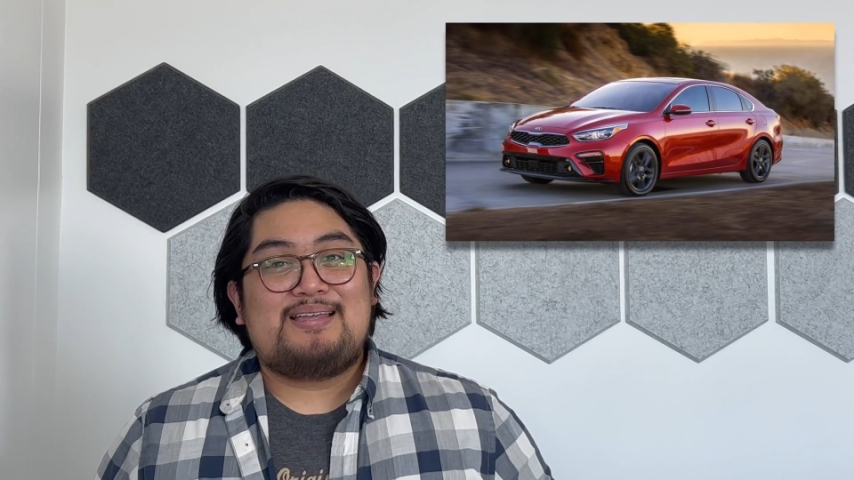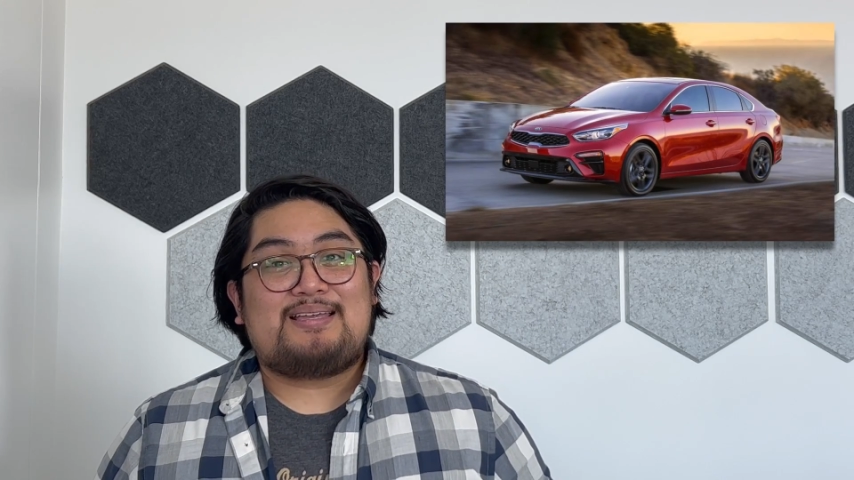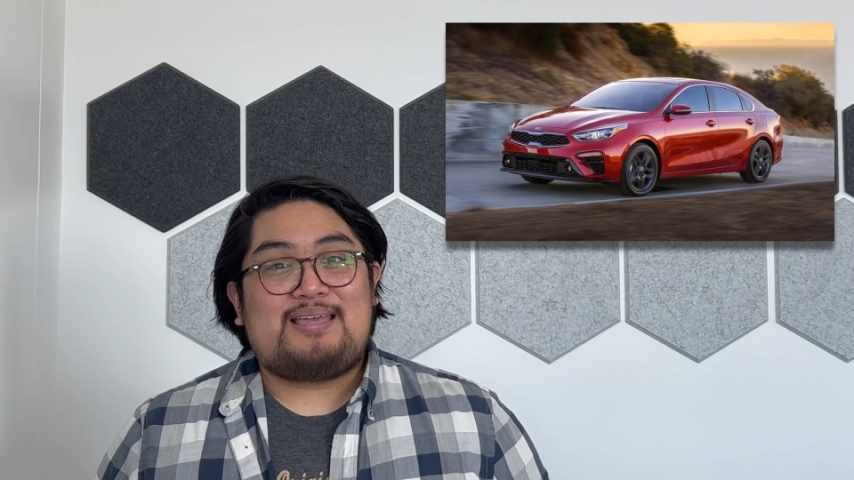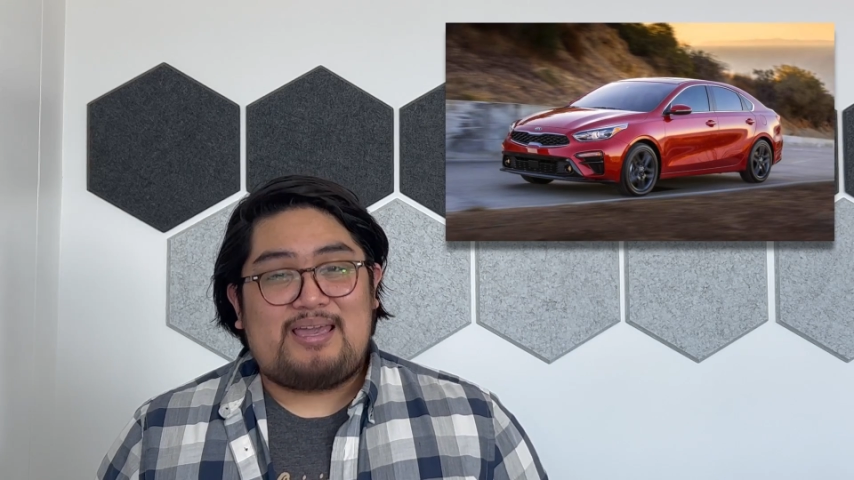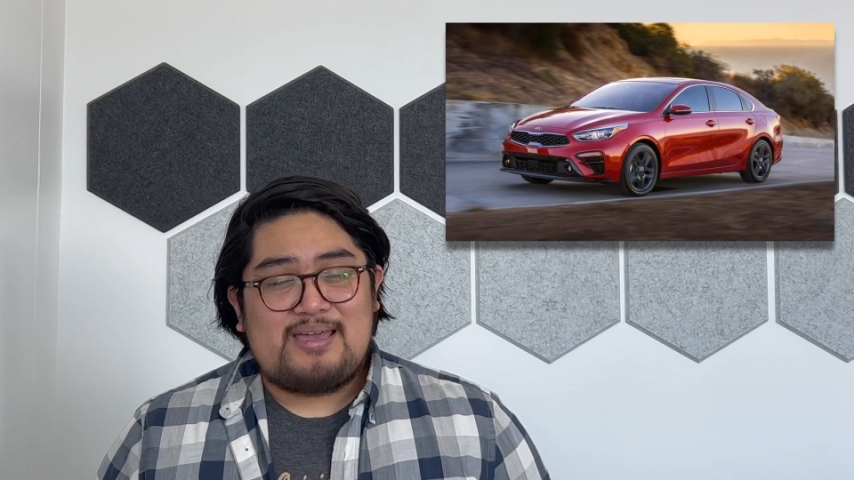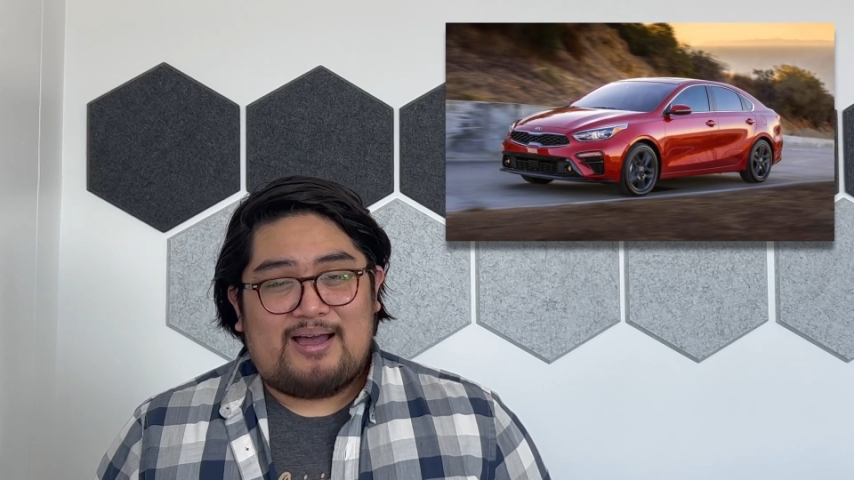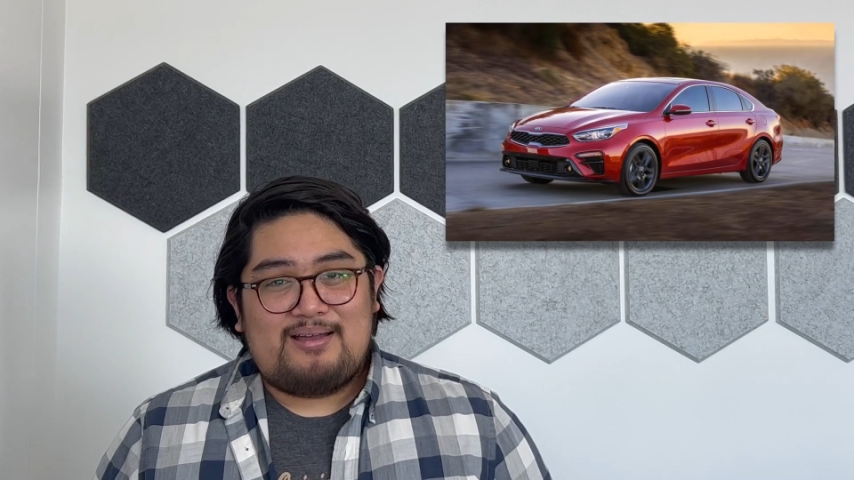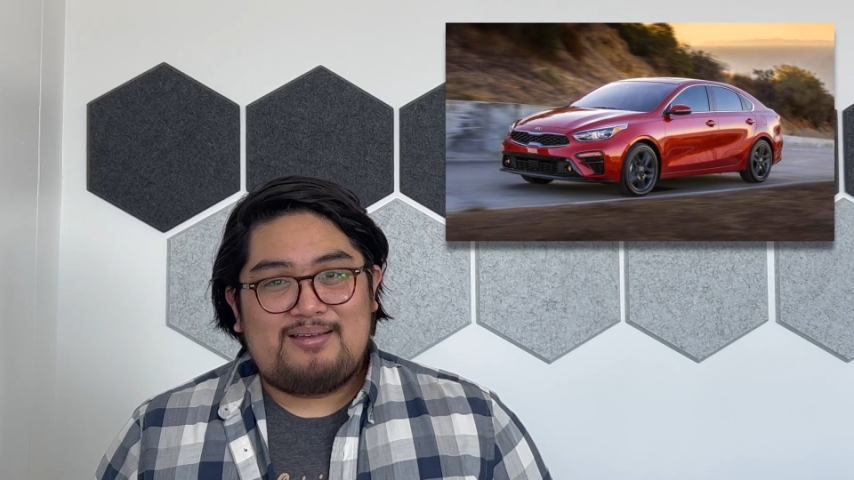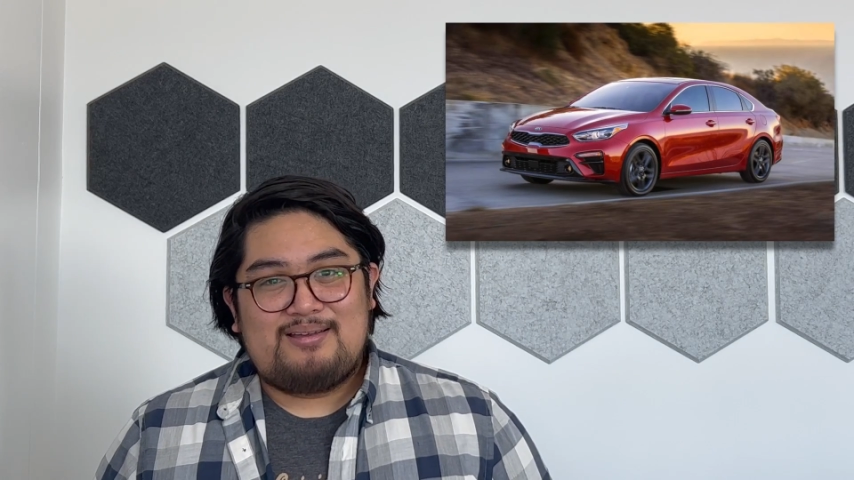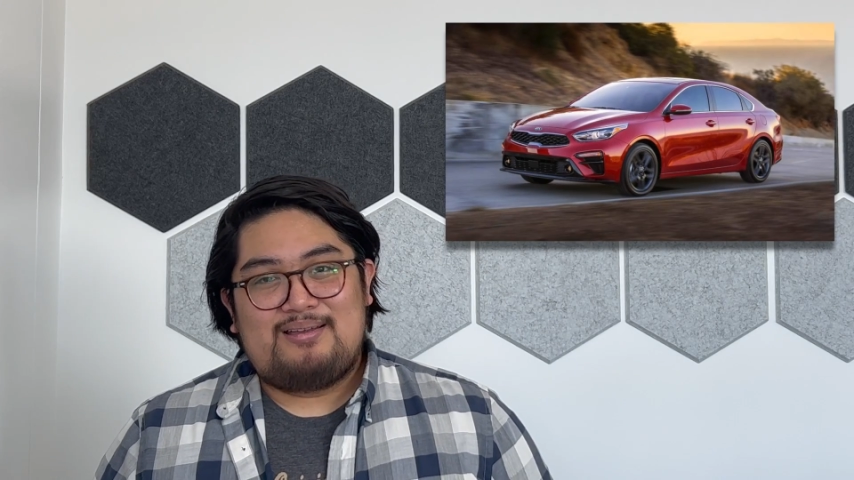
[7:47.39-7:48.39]

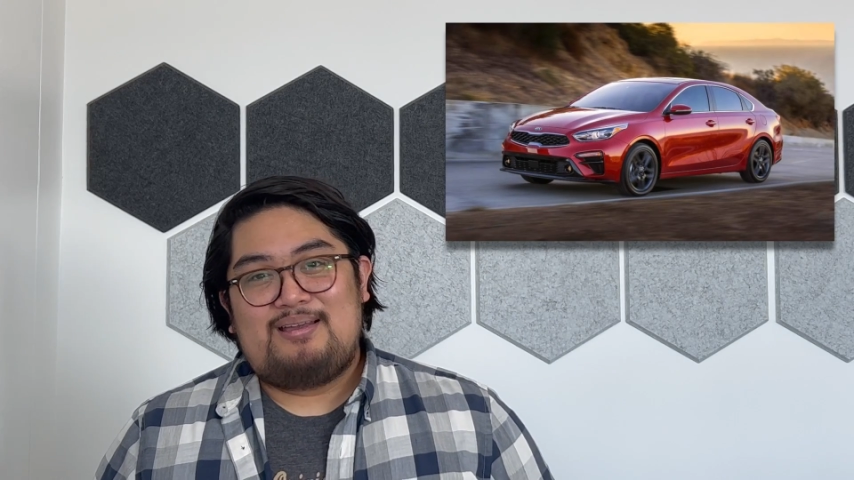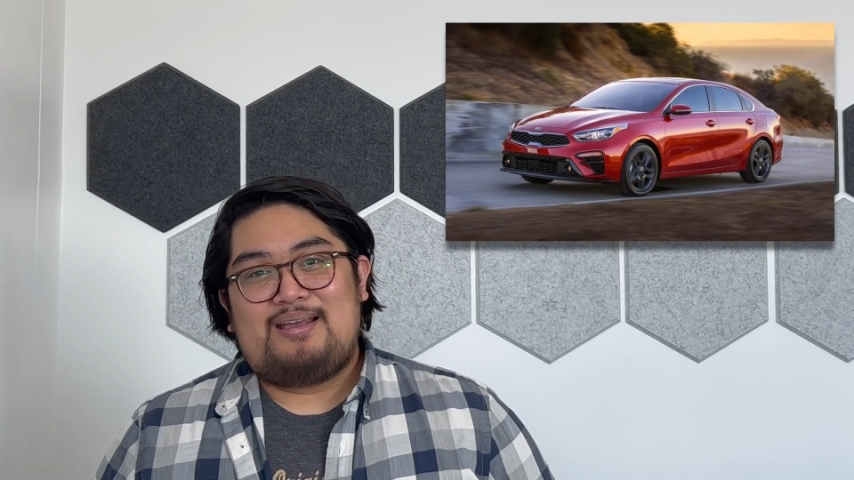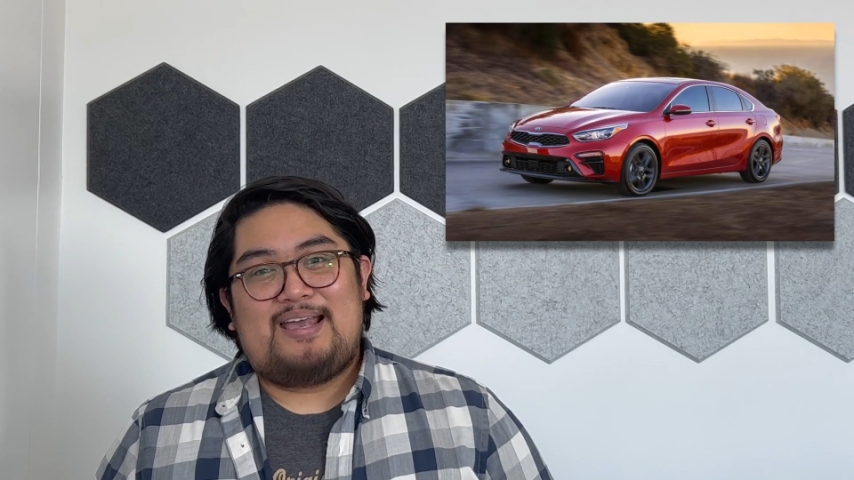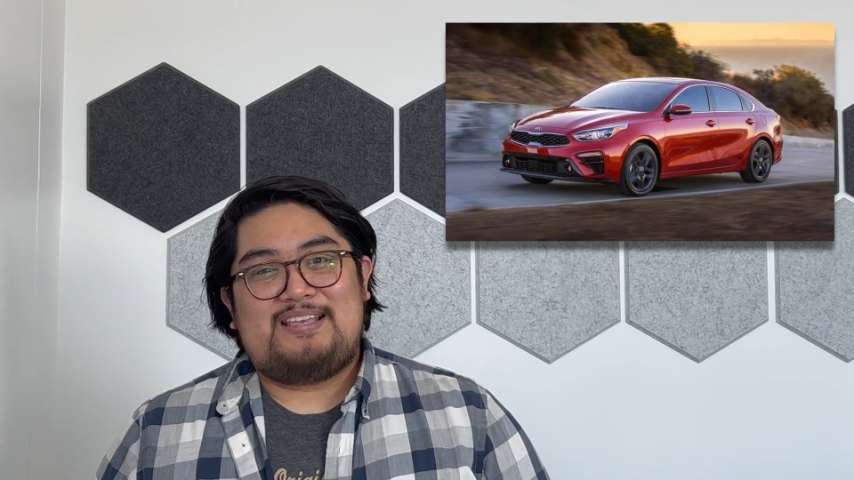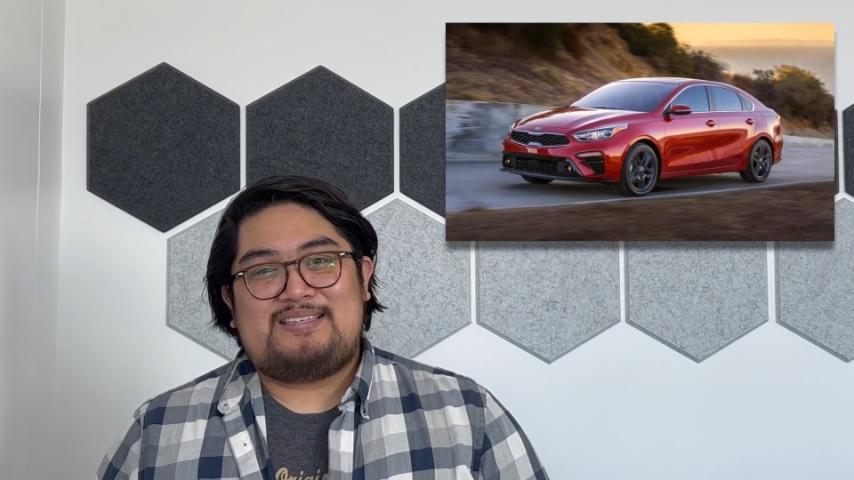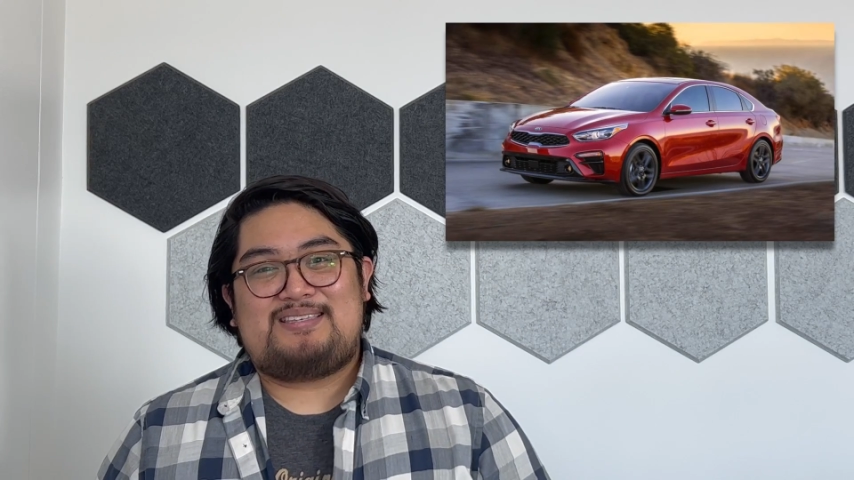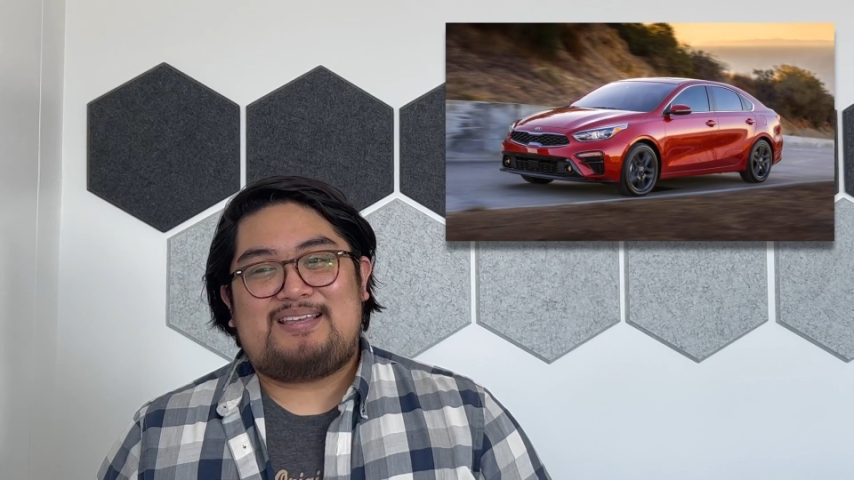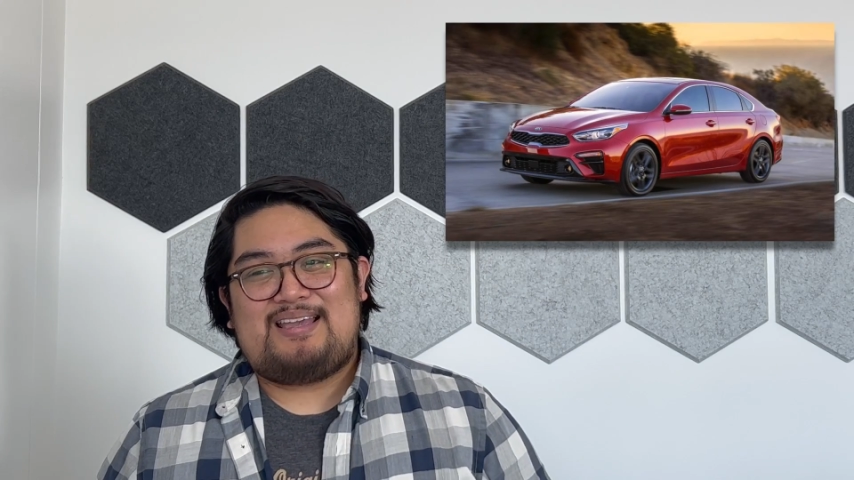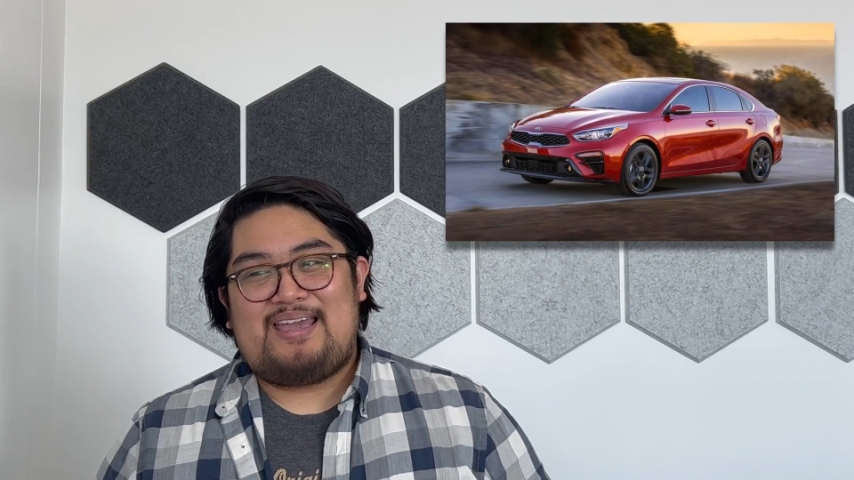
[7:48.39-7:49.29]
Kia has